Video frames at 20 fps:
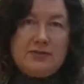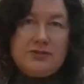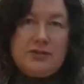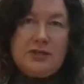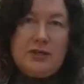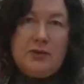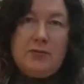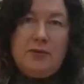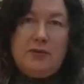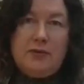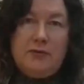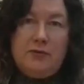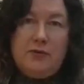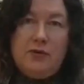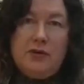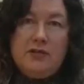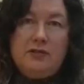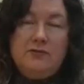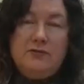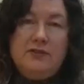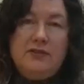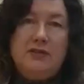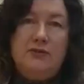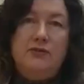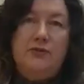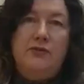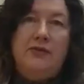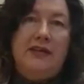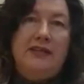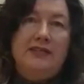So, but of course,
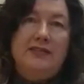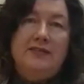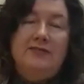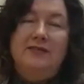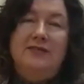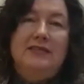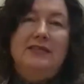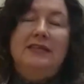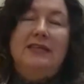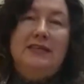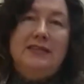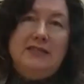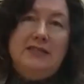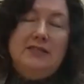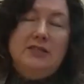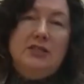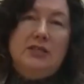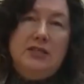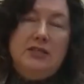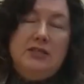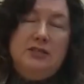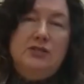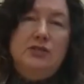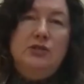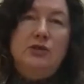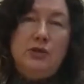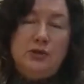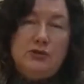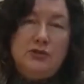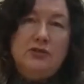without creativity, it is
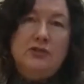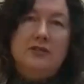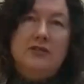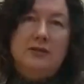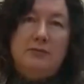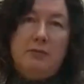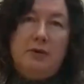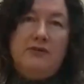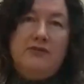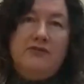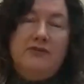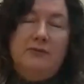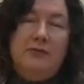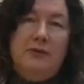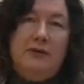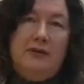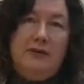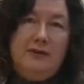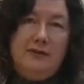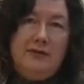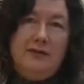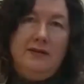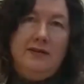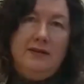not possible.